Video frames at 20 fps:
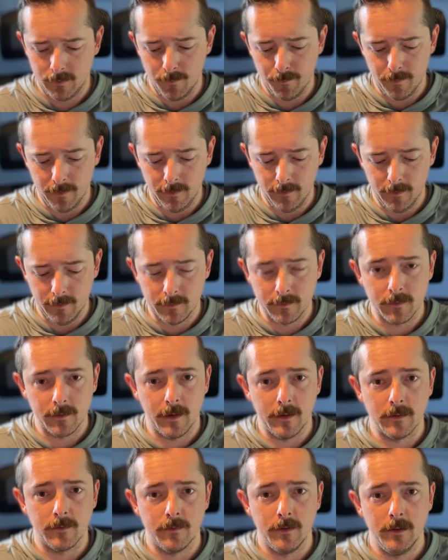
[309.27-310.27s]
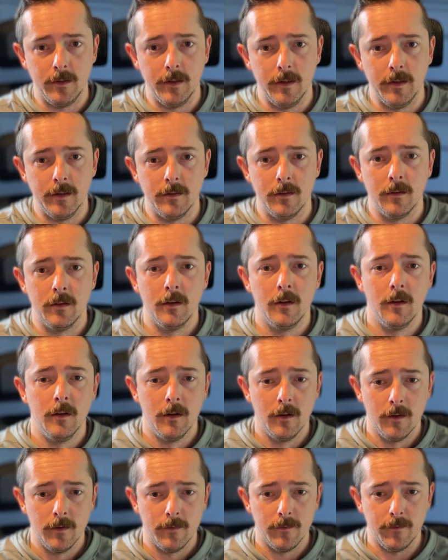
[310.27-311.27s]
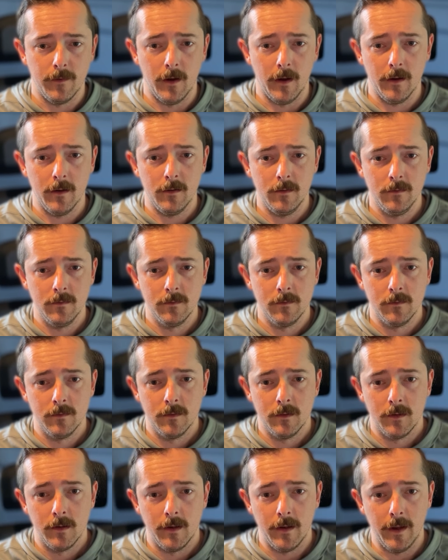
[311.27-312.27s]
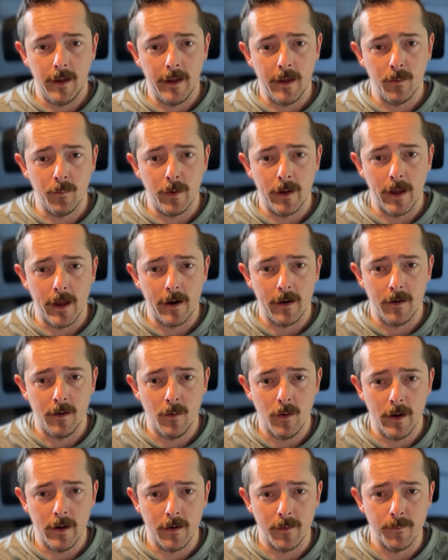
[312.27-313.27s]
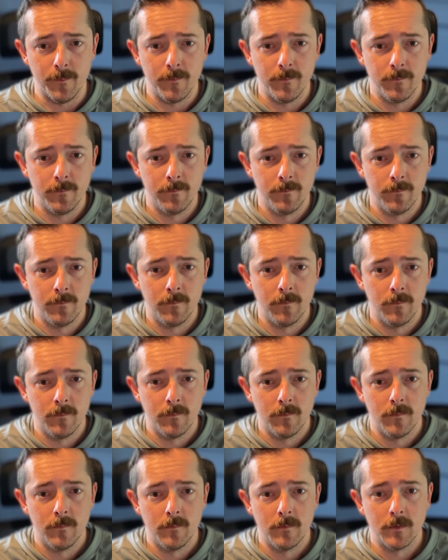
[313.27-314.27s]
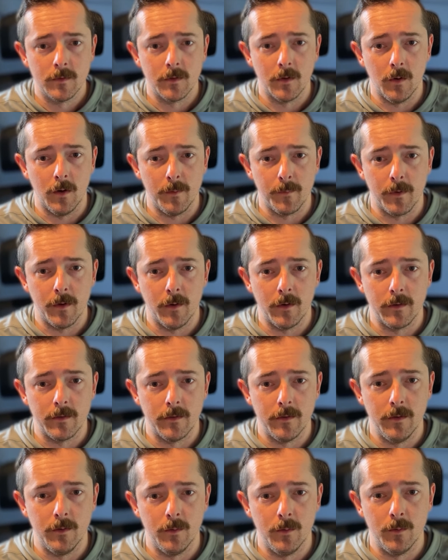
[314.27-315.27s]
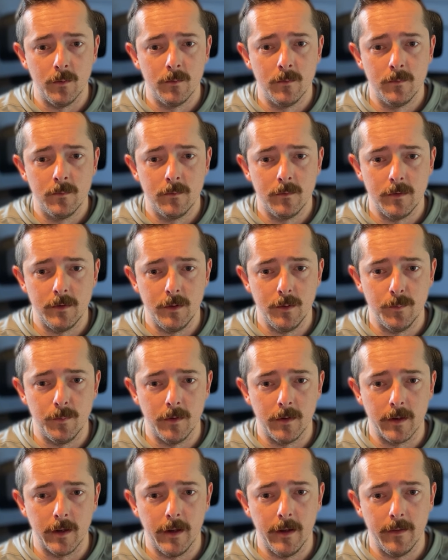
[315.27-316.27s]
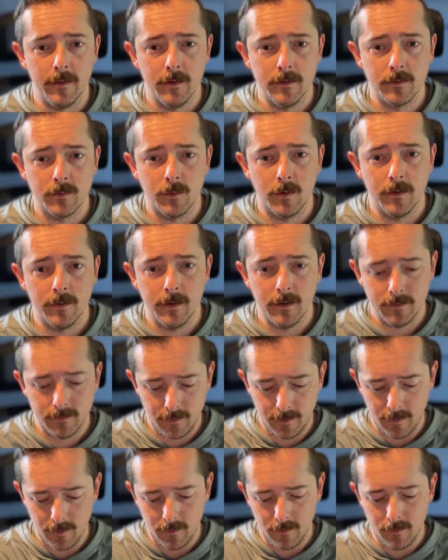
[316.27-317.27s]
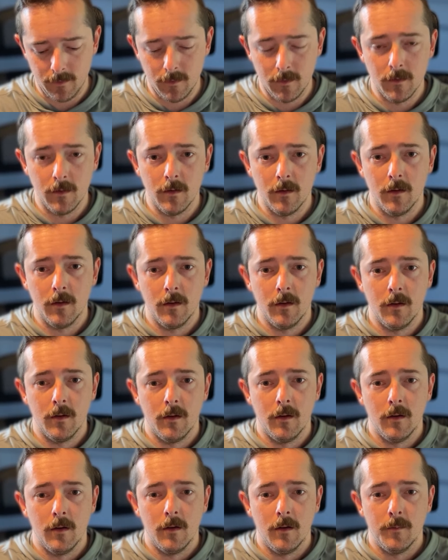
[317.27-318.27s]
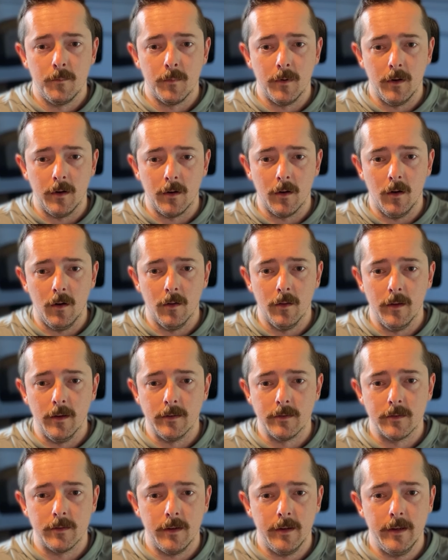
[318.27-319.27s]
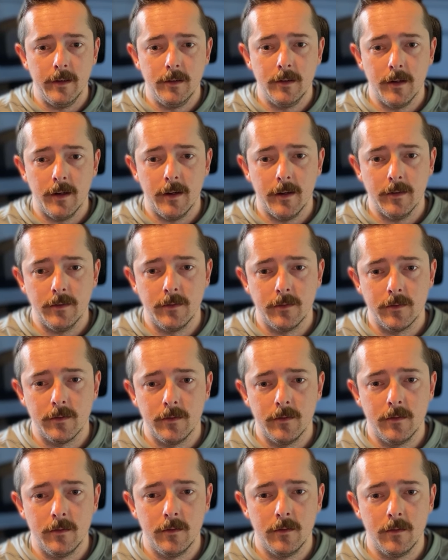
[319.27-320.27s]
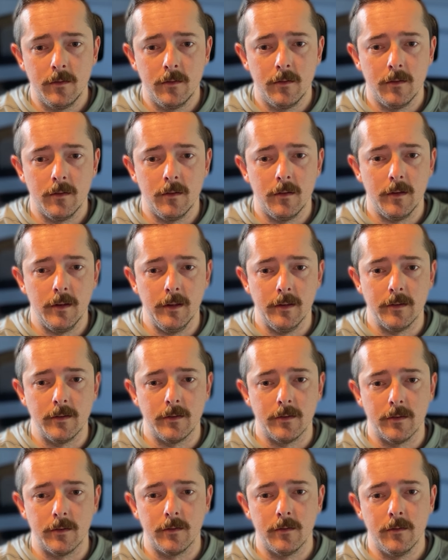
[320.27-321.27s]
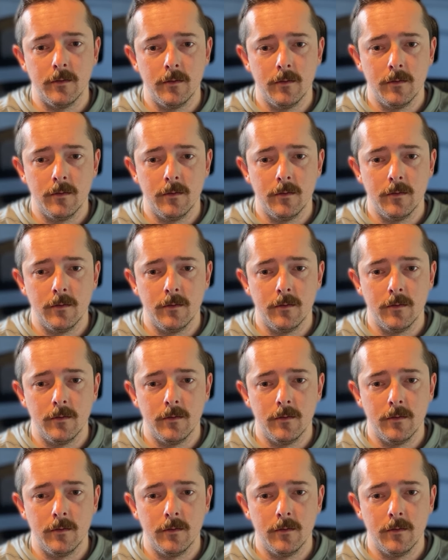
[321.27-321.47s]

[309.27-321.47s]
jump into this SVG file and we add a new item. So I'm going to duplicate this one that's here. I'm going to call this ingest. It's